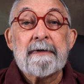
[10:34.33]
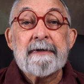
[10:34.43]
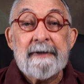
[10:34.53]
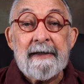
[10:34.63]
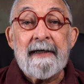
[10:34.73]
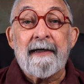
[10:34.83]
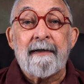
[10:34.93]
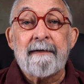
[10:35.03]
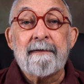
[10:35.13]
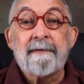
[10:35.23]
Yeah.
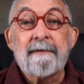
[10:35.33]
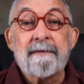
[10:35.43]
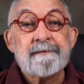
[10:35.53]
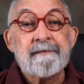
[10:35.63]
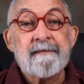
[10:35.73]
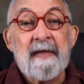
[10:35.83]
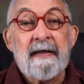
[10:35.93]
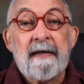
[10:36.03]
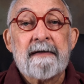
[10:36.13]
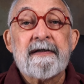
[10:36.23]

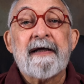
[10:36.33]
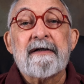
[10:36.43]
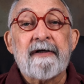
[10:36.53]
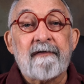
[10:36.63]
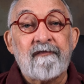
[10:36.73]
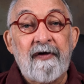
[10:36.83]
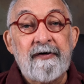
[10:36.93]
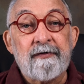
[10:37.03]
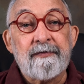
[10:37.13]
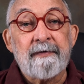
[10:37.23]
Take a look at
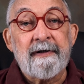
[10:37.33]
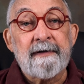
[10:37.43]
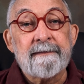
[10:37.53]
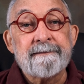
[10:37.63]
figure 3.